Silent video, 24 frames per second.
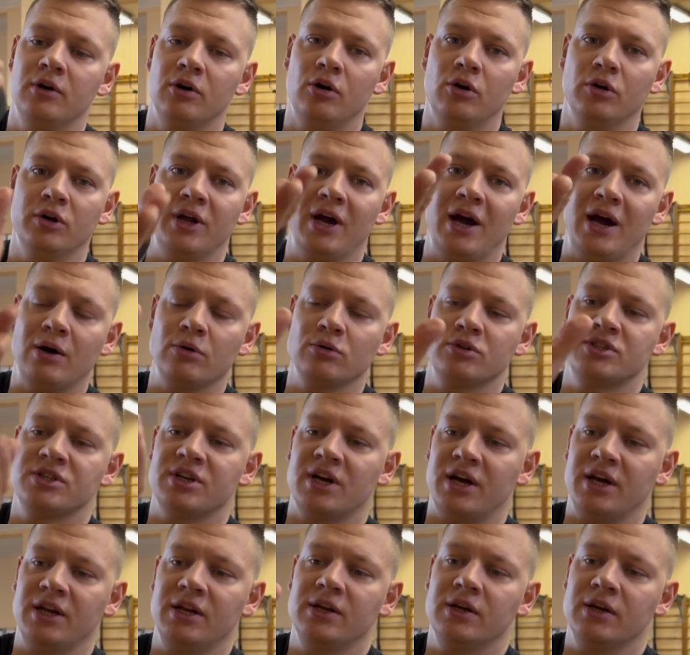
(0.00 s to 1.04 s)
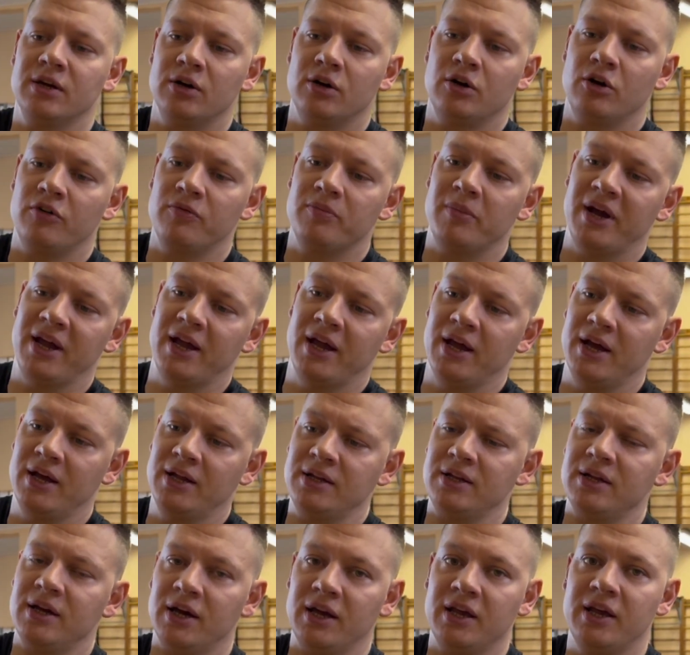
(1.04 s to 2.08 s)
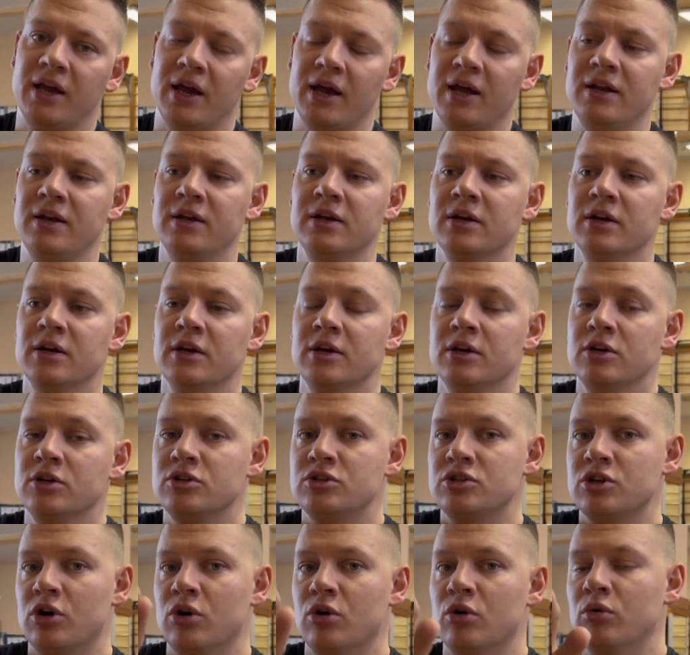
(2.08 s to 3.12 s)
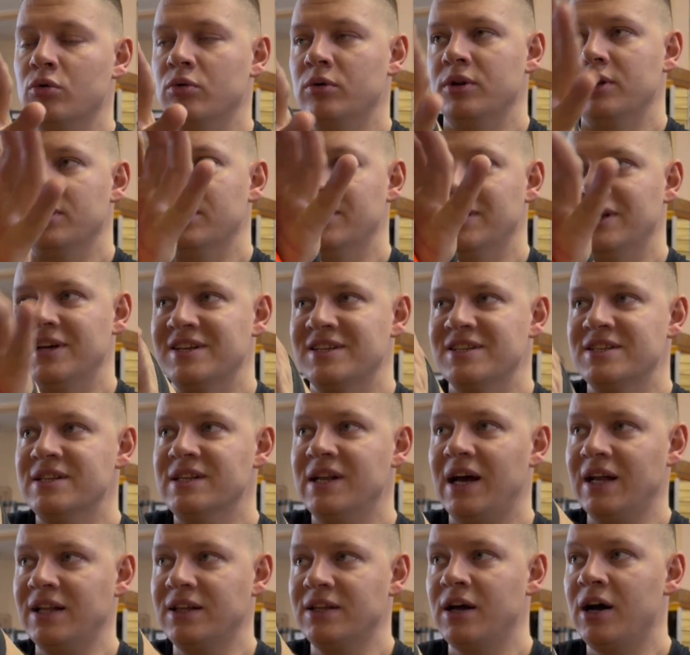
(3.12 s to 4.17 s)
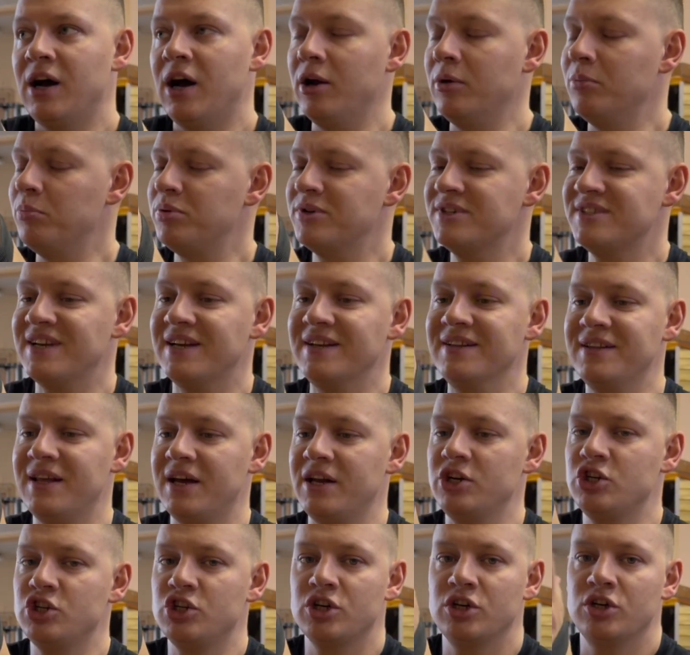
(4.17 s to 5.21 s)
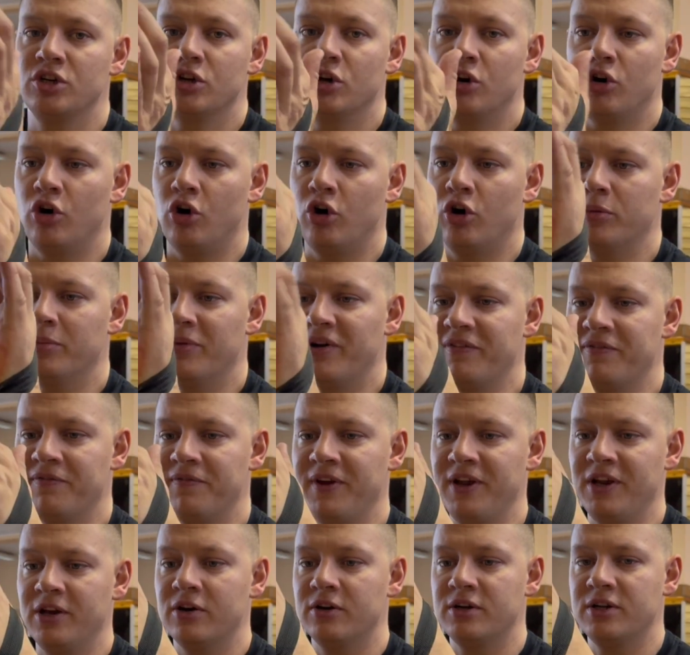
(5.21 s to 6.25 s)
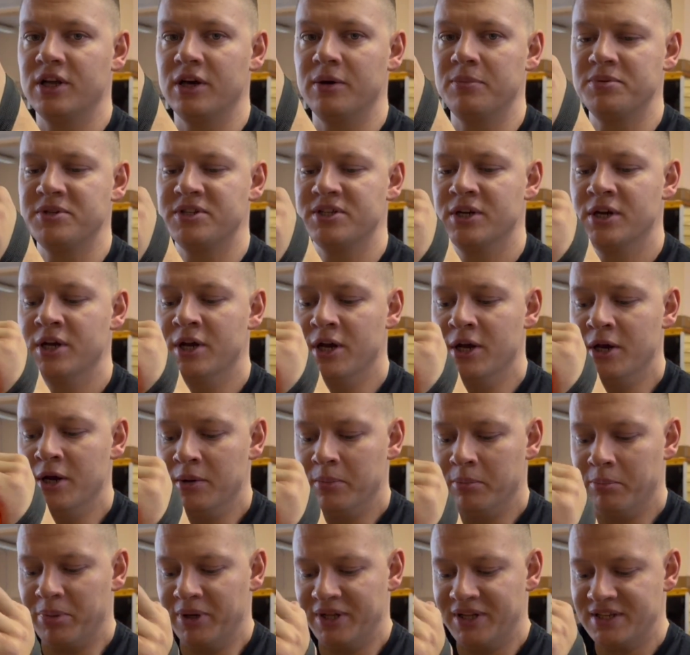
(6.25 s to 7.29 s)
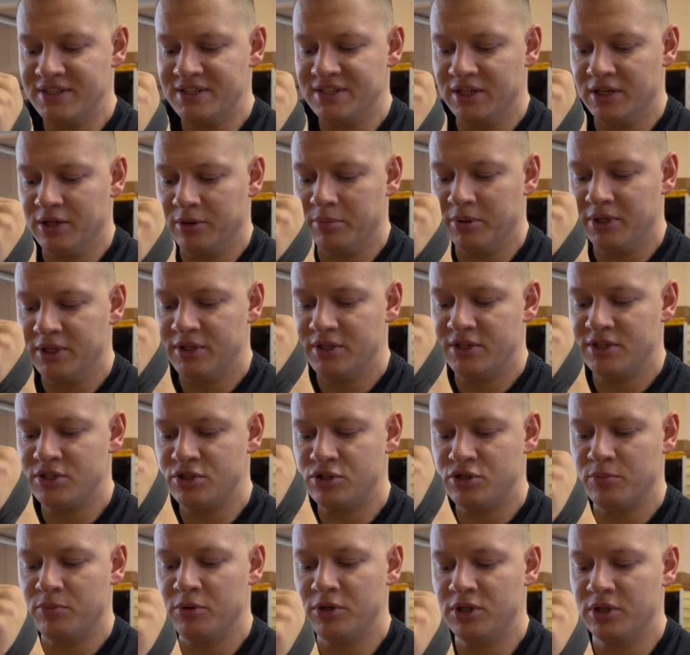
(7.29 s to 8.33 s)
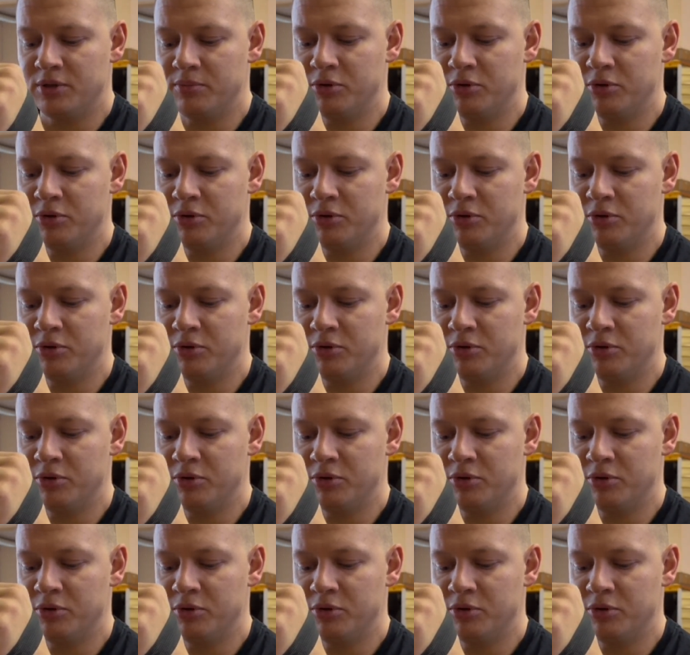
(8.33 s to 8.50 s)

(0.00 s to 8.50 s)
on the outside of my hand again, so there's not 100% tension on my fingertips, but it's a little bit distributed